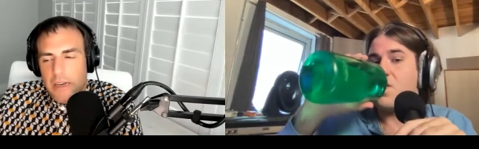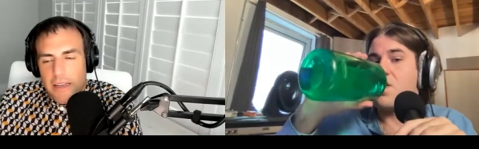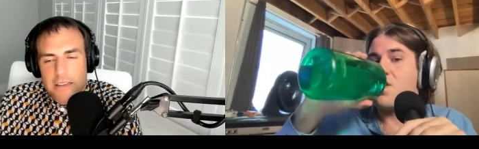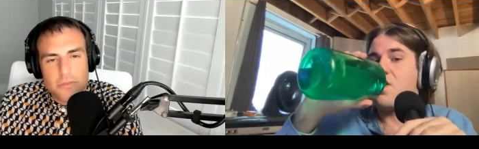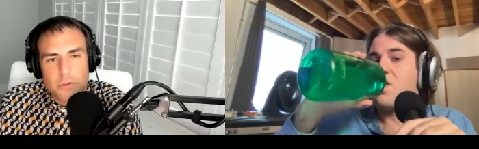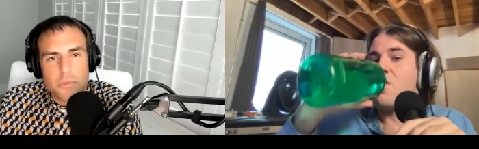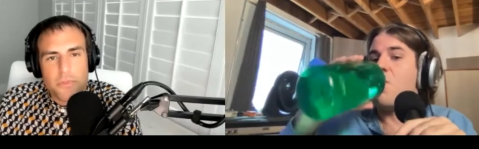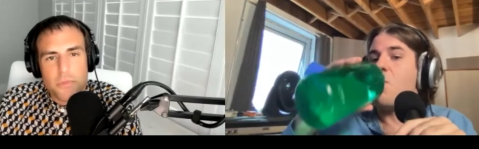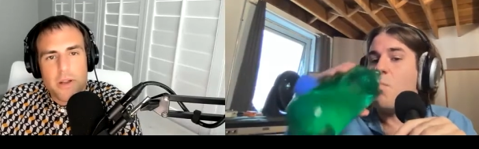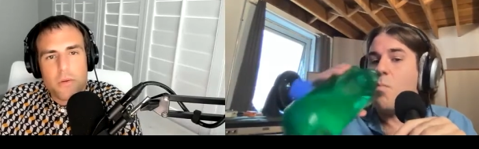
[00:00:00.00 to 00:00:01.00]
Speaker 1: I guess from
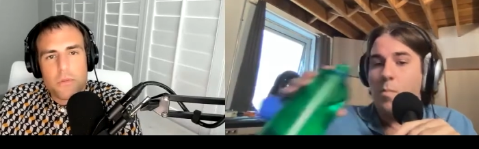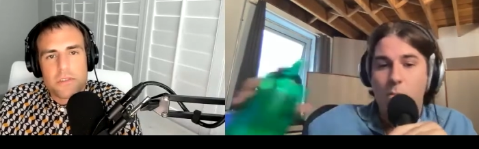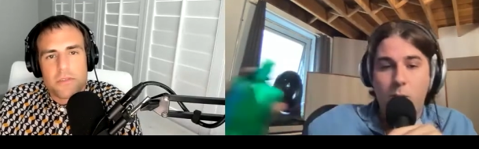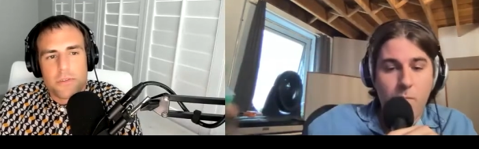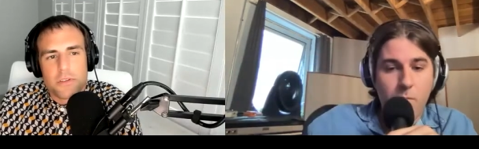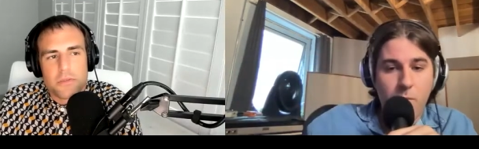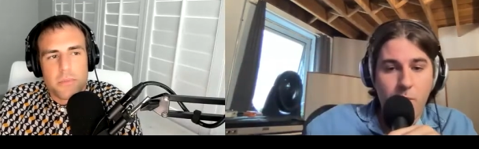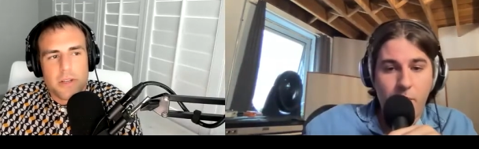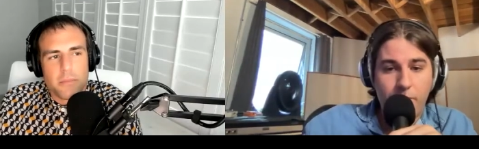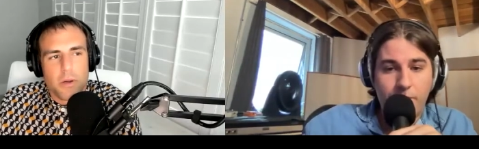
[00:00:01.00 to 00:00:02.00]
from there, what was the first
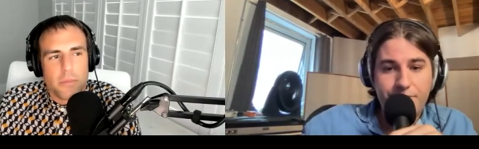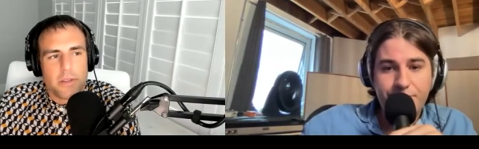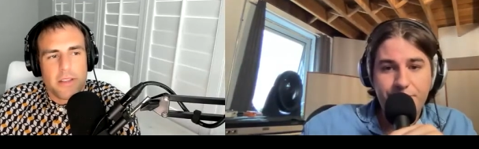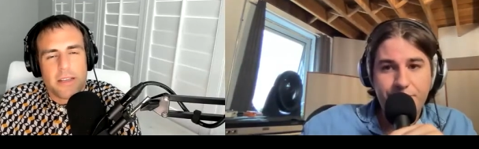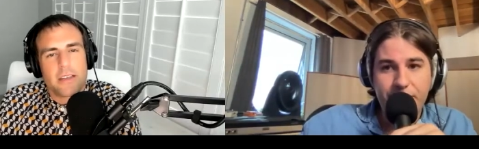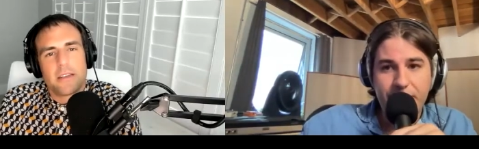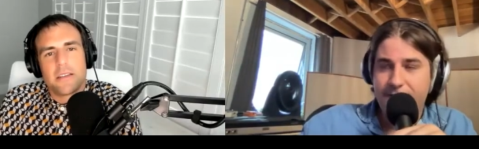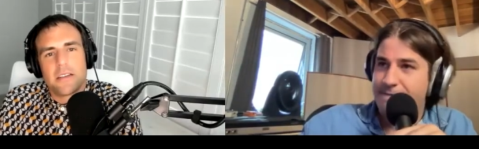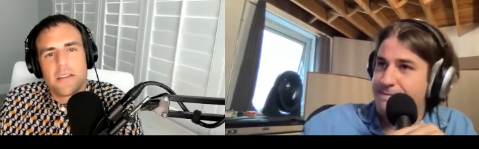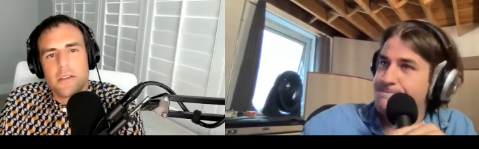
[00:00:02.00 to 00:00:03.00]
big moment that
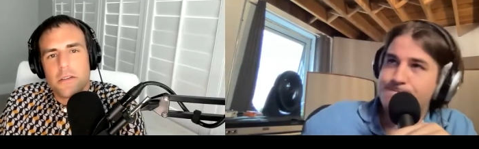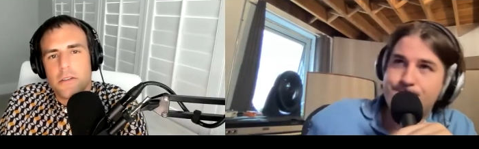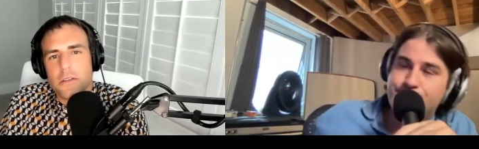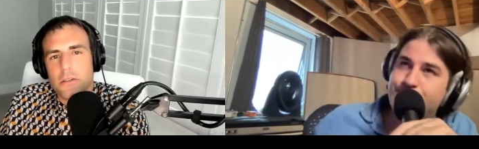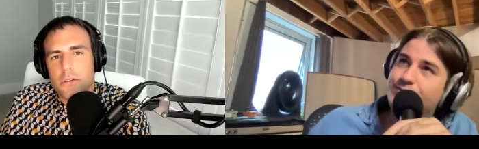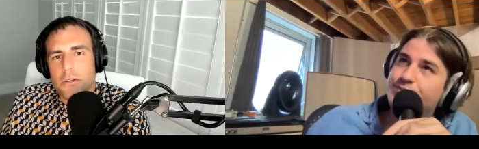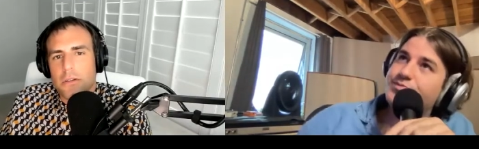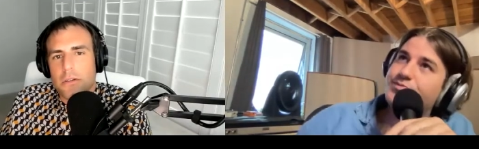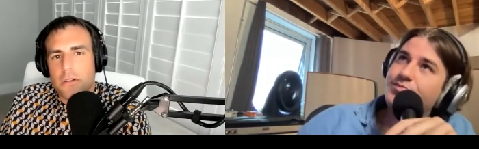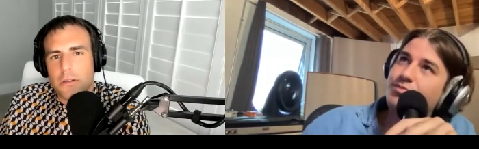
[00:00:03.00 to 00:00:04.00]
continued you
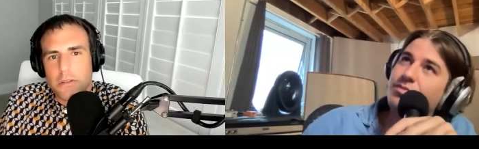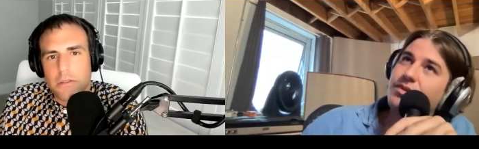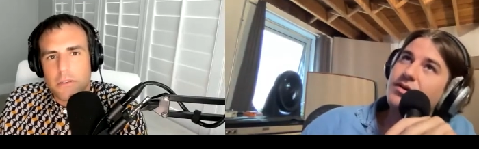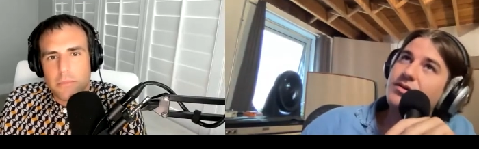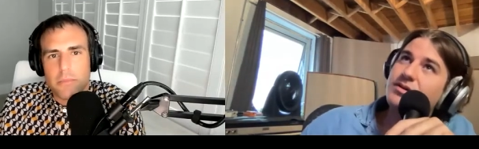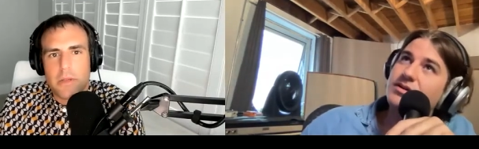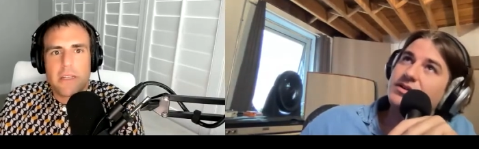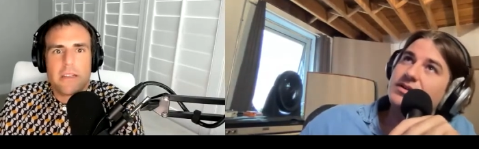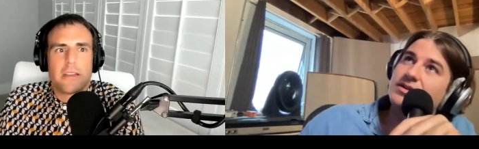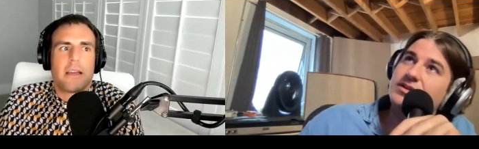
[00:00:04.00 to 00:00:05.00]

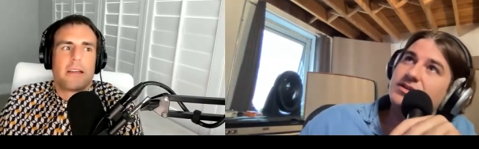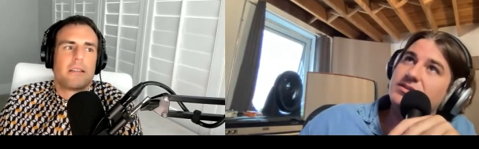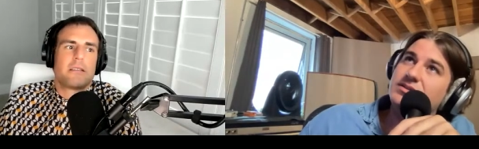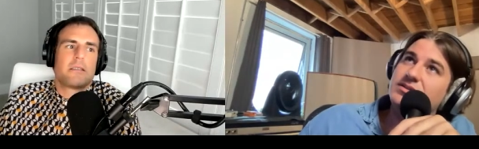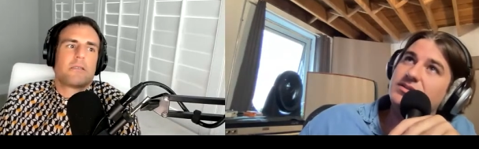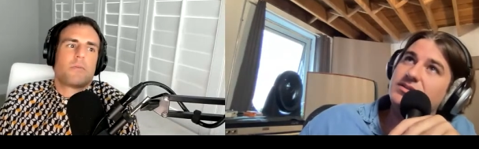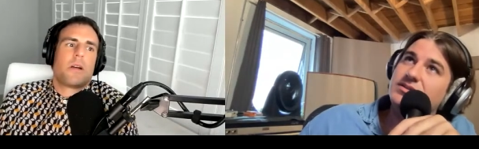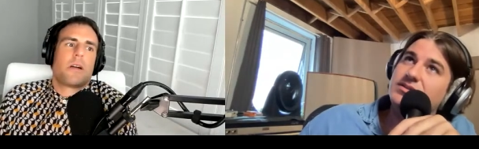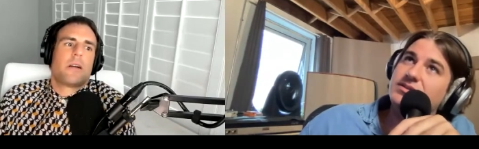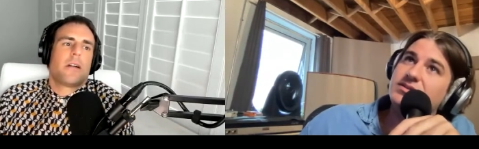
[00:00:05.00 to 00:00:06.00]
being like, this is
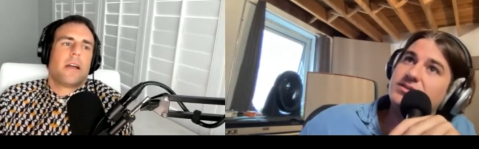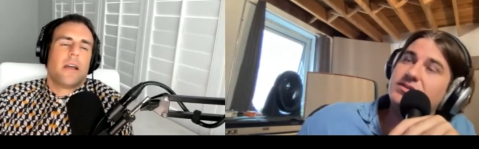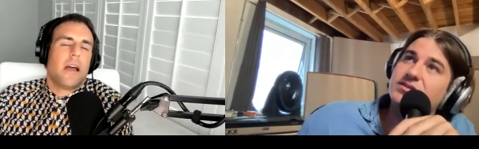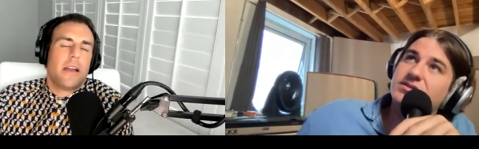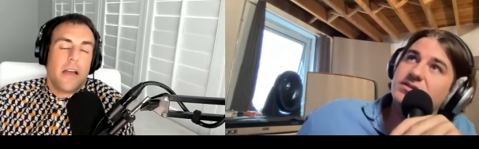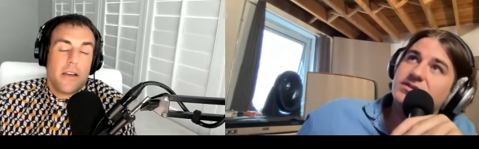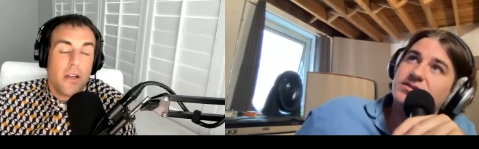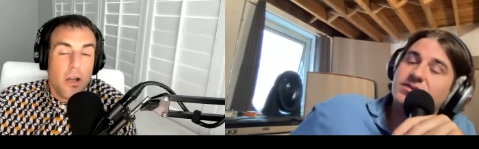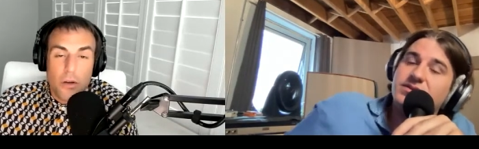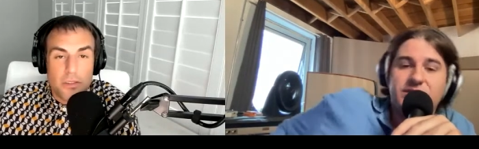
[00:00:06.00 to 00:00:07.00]
where I I, I
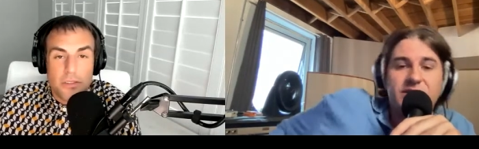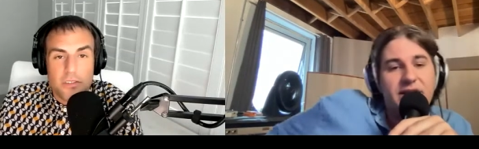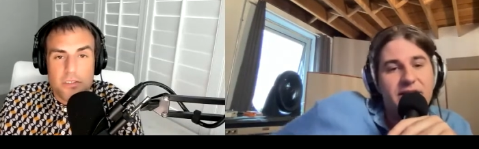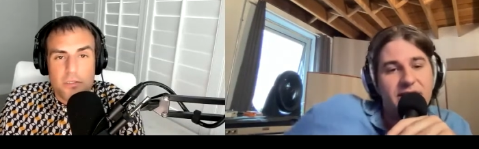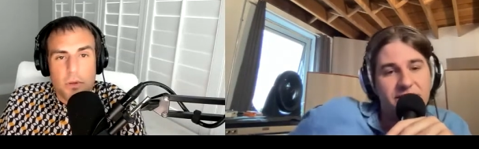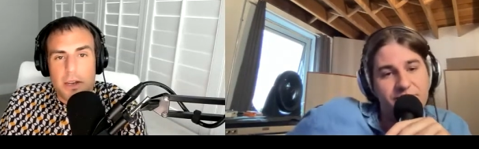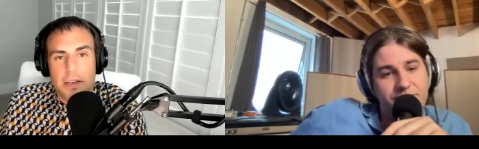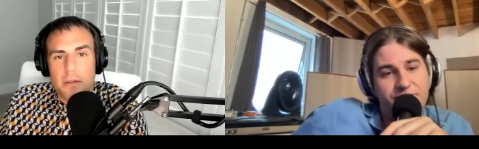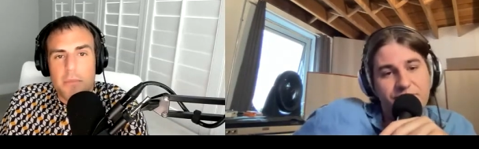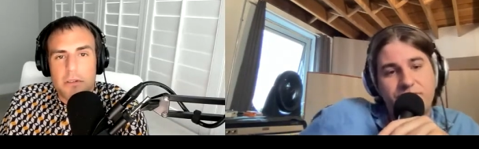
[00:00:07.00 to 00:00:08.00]
know that this yeah, yeah. is what I
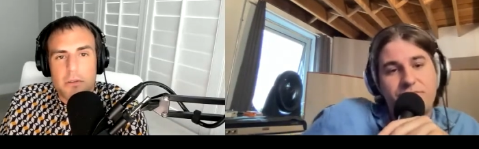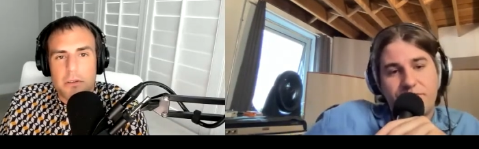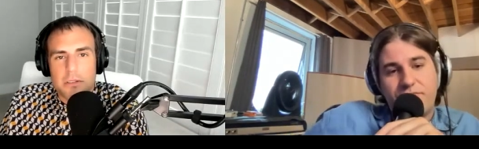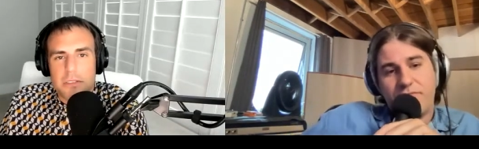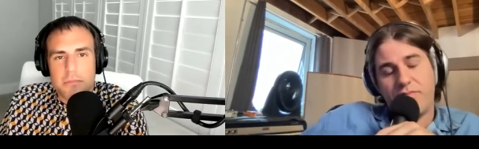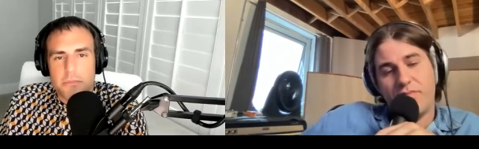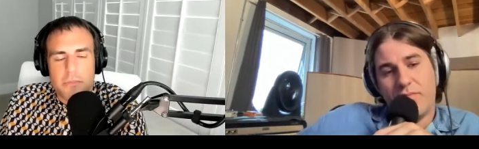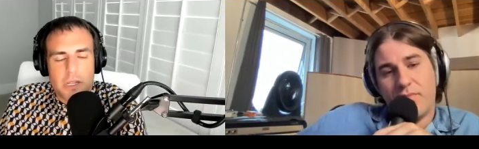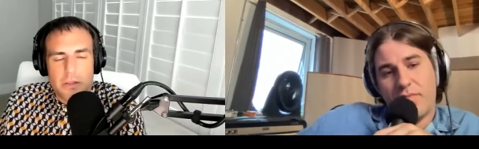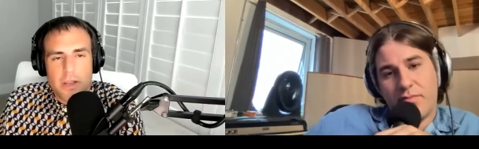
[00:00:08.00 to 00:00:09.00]
need to be doing was the
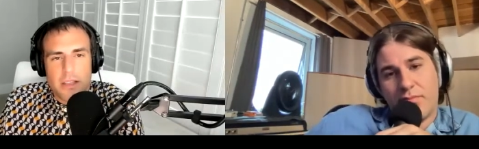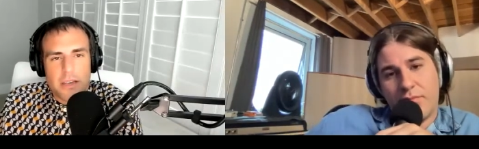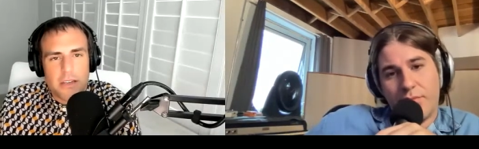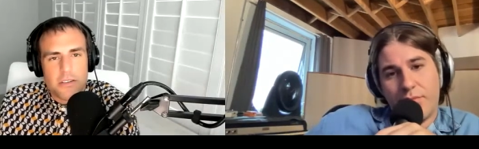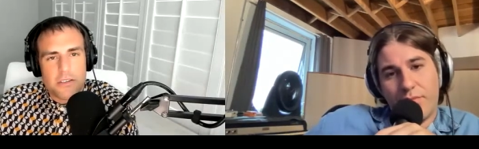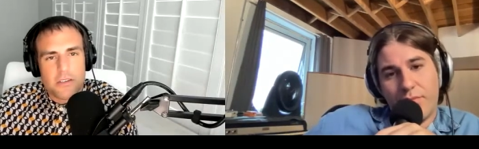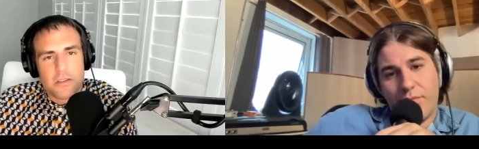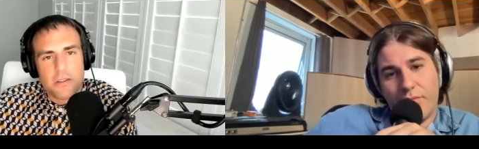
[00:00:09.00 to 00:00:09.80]
big validation.